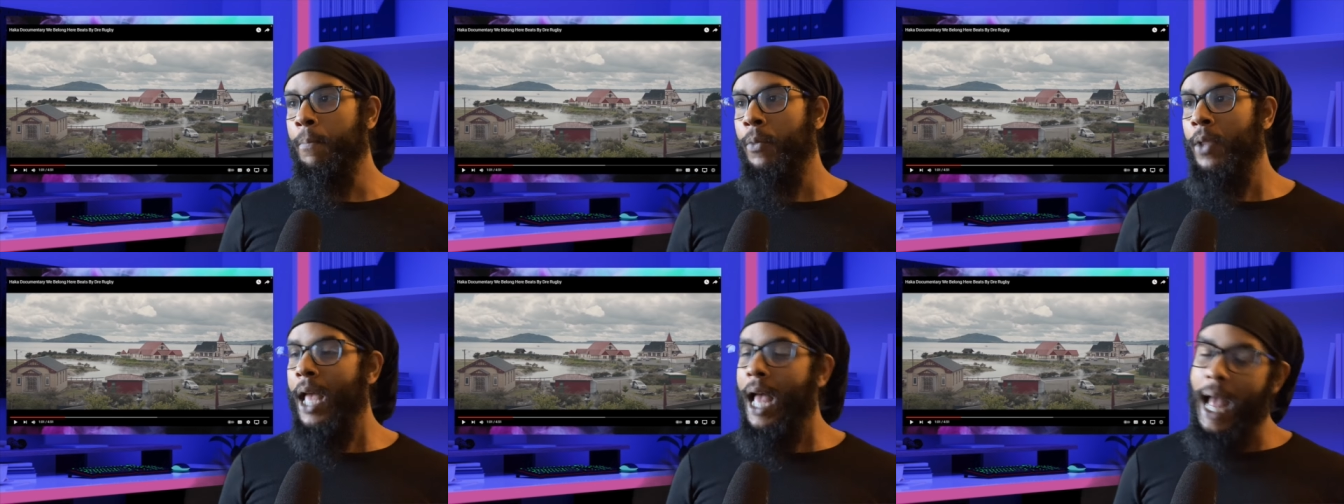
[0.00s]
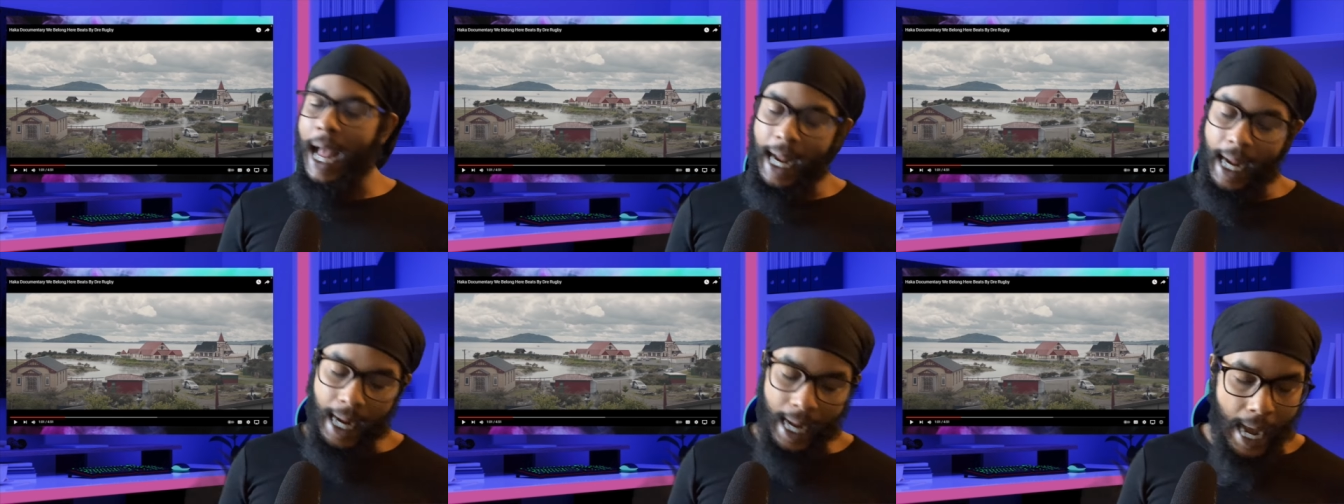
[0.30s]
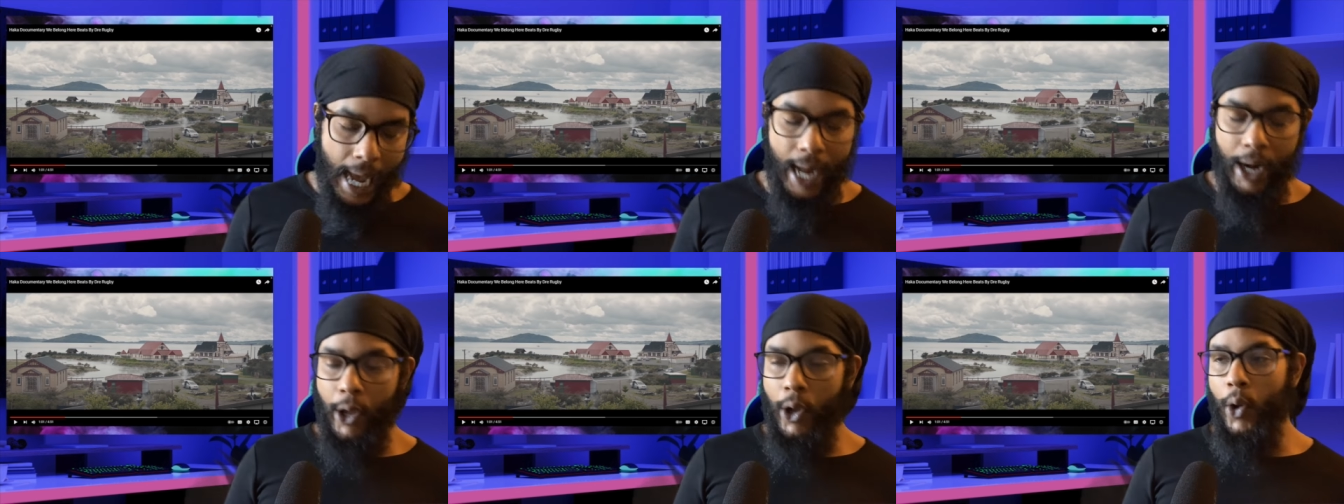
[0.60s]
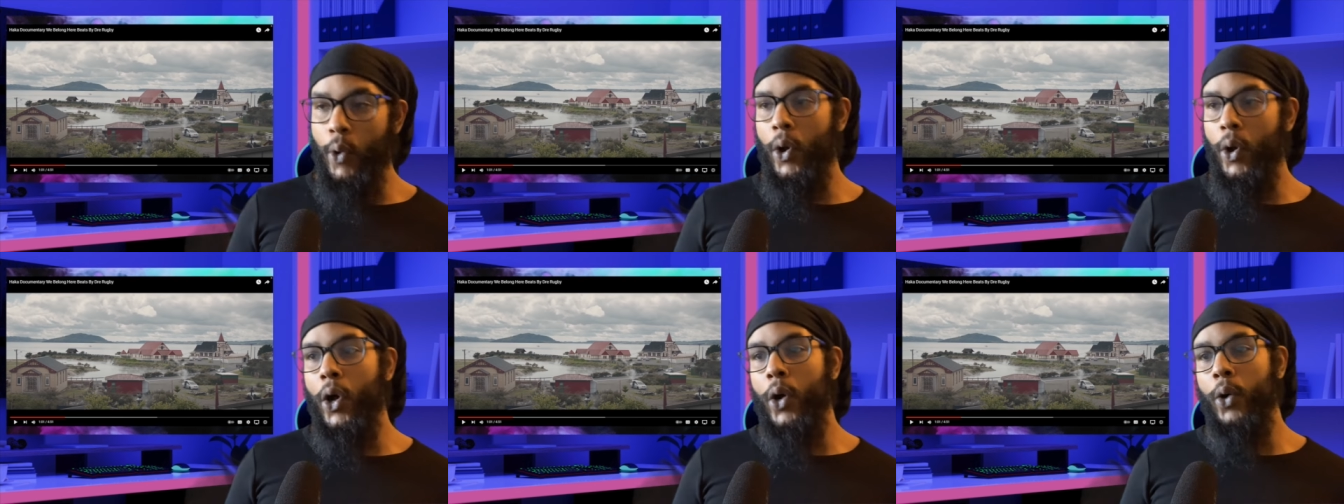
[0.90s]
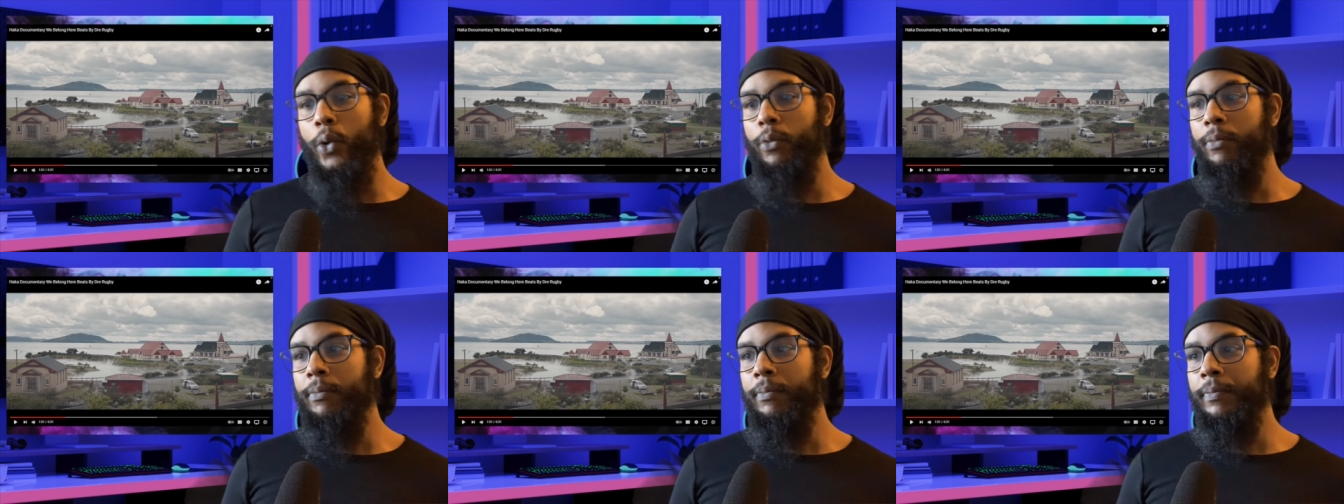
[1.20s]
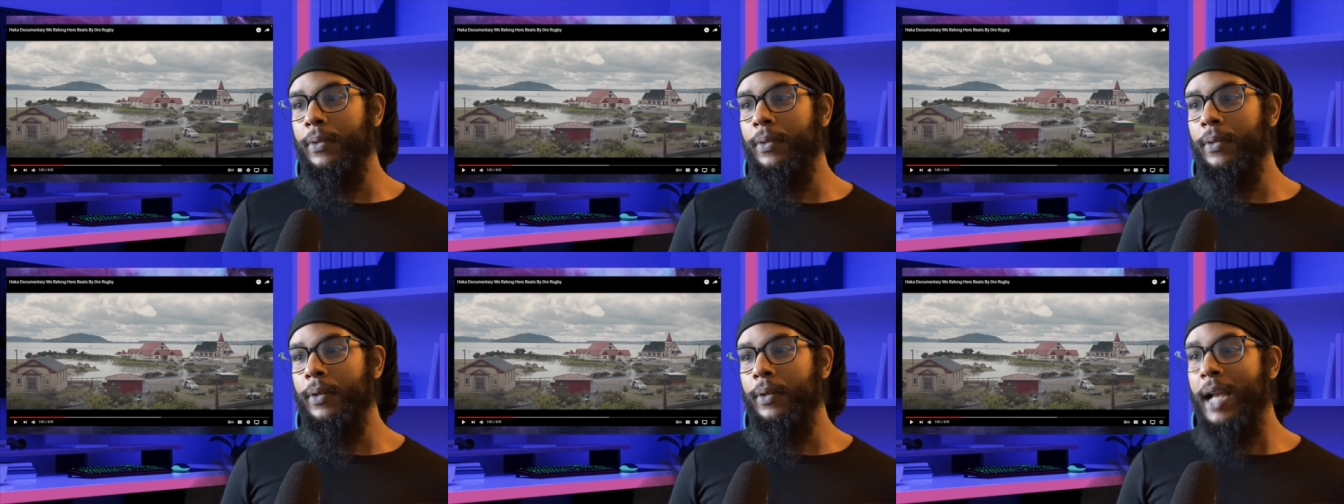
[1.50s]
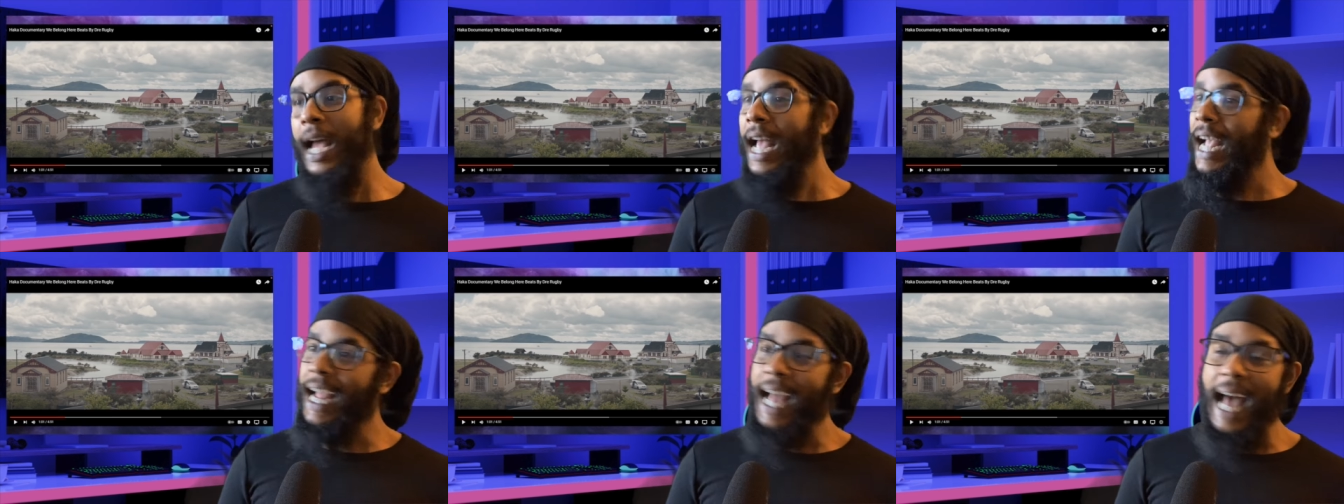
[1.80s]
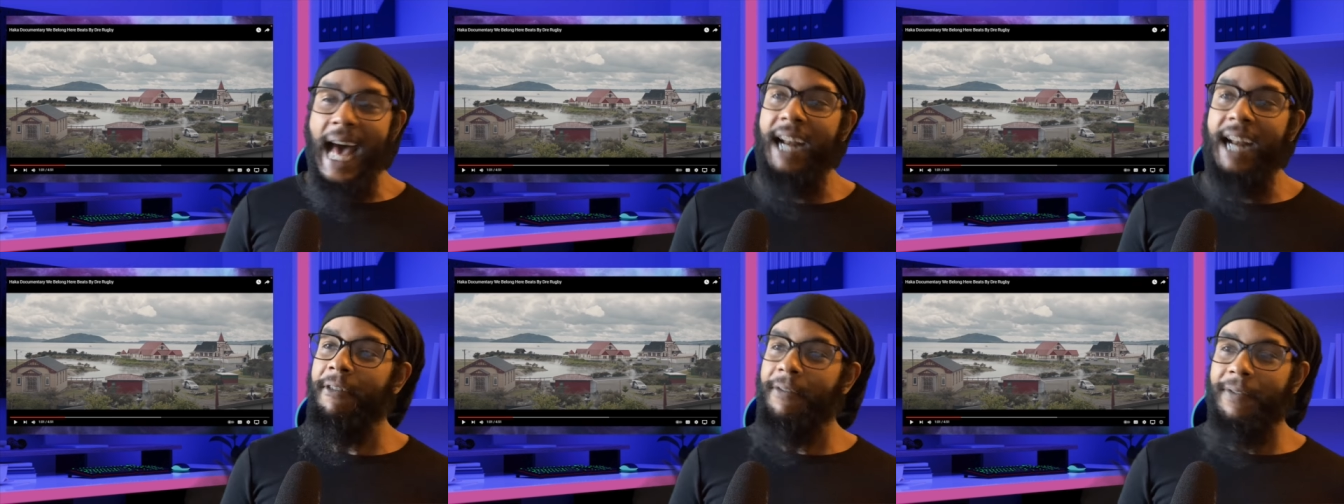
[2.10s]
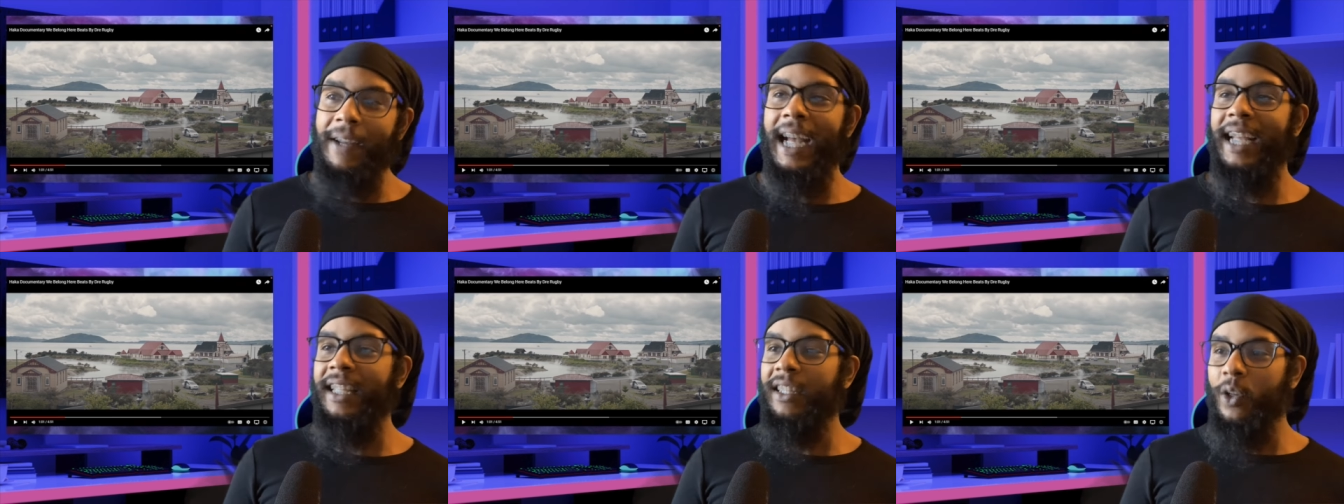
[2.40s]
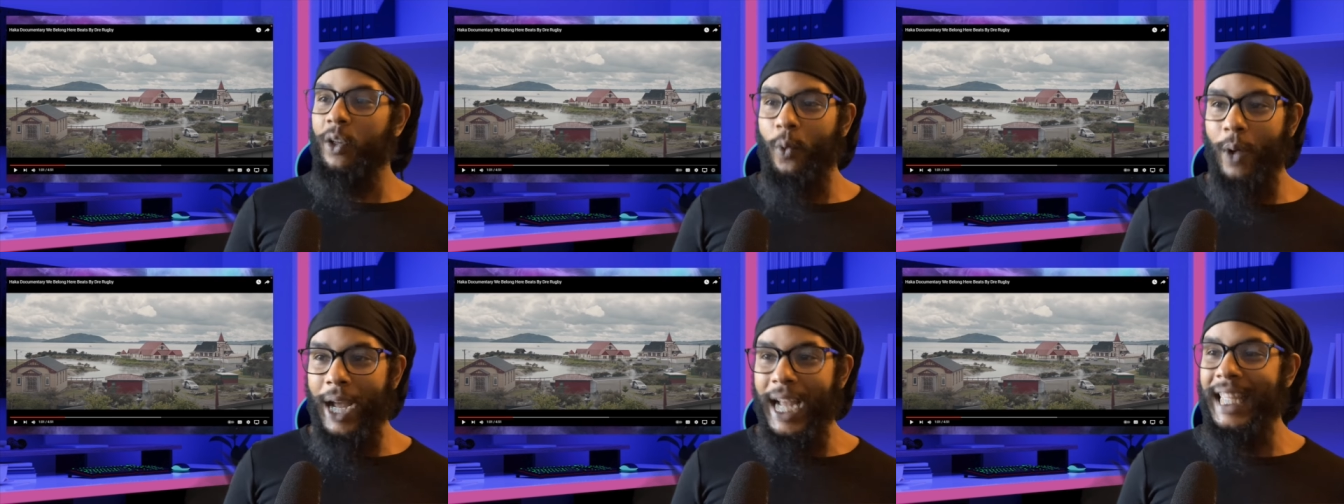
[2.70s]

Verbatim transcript: I gotta go home. I gotta find the way